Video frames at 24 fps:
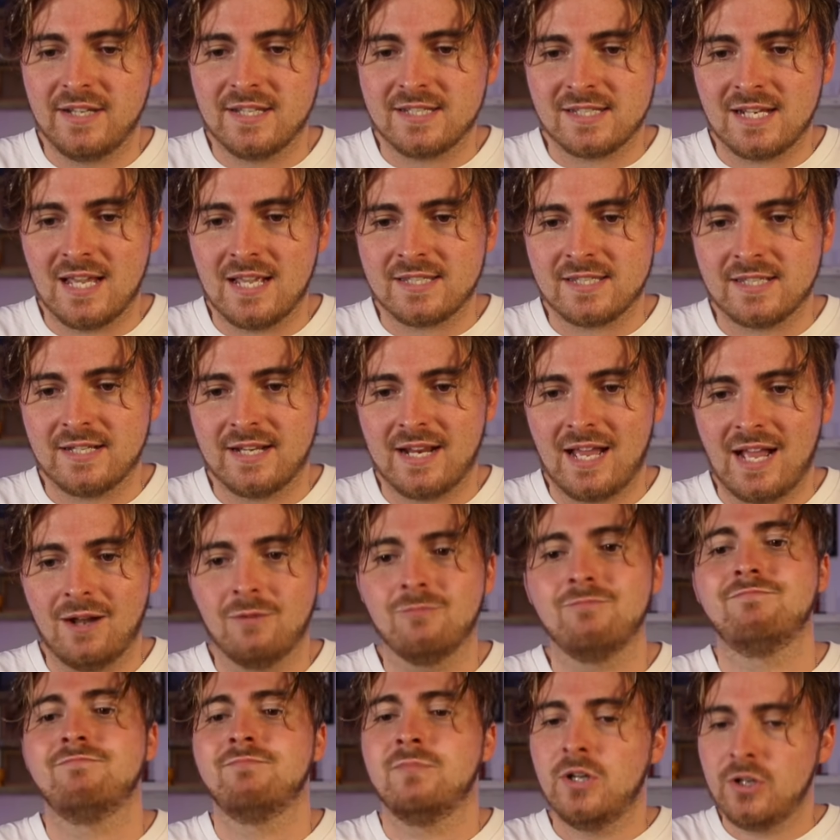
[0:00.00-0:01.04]
his lesson
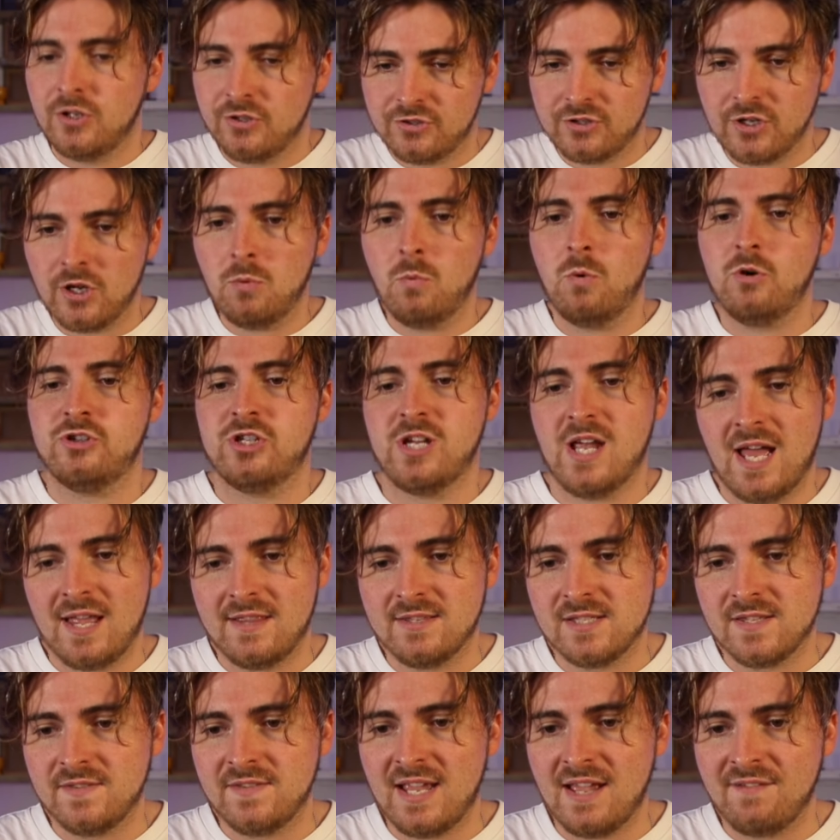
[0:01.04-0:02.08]
now. Don't wash your
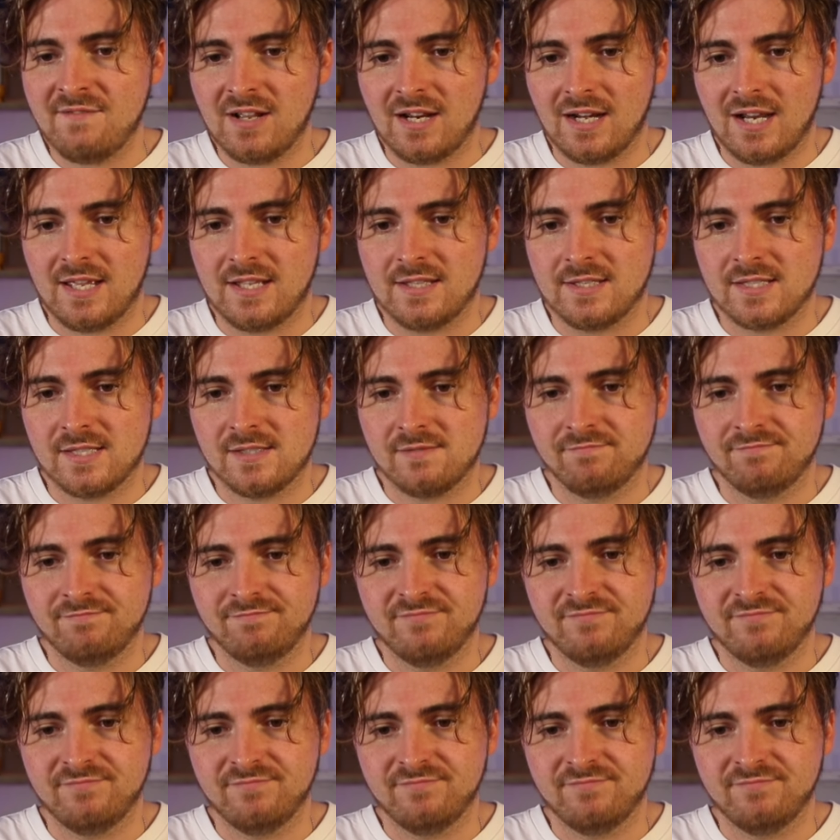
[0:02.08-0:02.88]
hands in the Everglades.